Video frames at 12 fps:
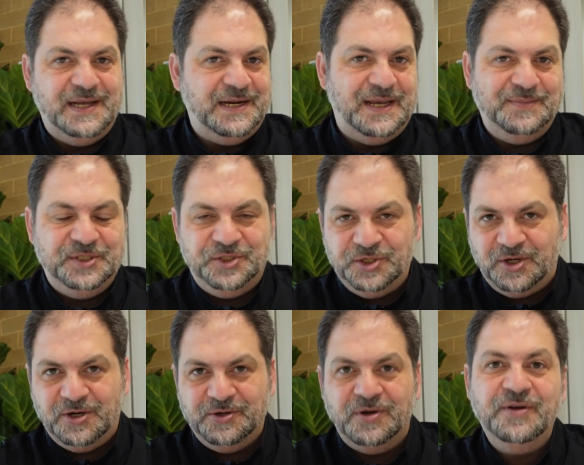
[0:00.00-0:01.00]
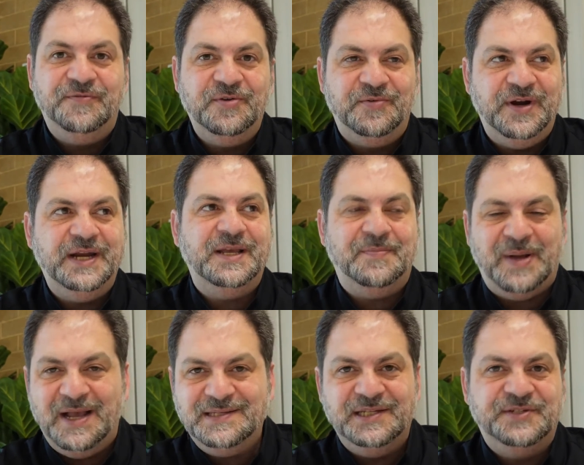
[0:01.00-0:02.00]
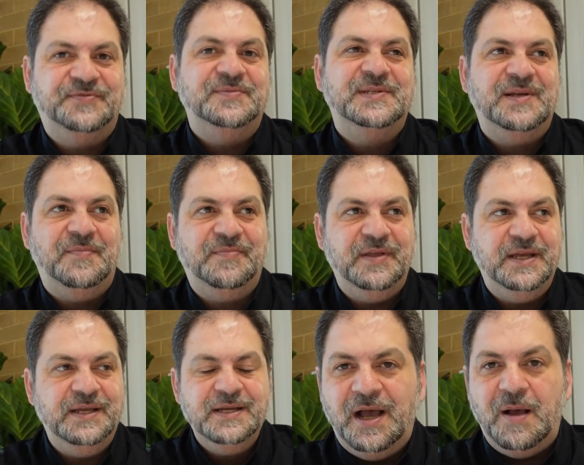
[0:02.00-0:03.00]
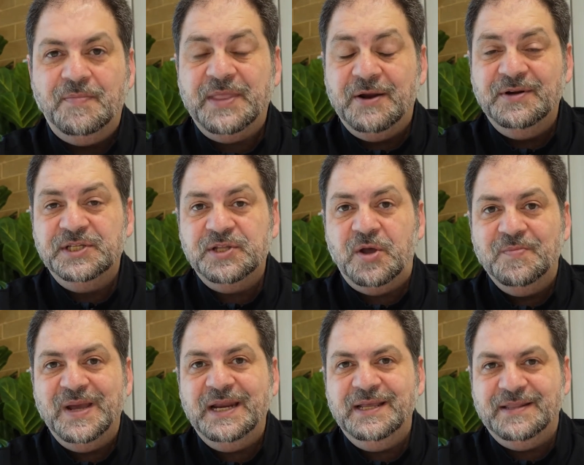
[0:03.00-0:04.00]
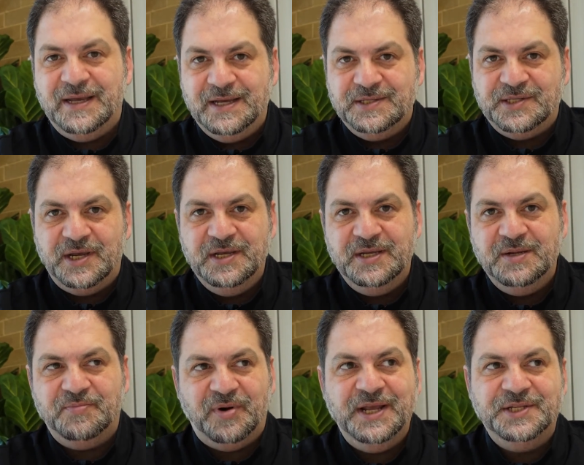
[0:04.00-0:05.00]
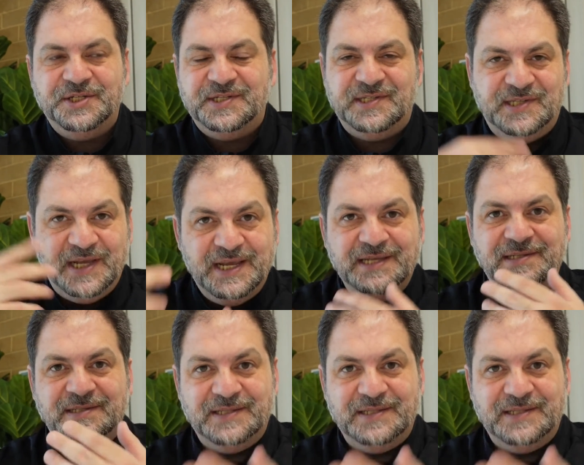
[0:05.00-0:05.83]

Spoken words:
their name is John, or if you're reading a passage from something, there is no meaning there. So your brain just sees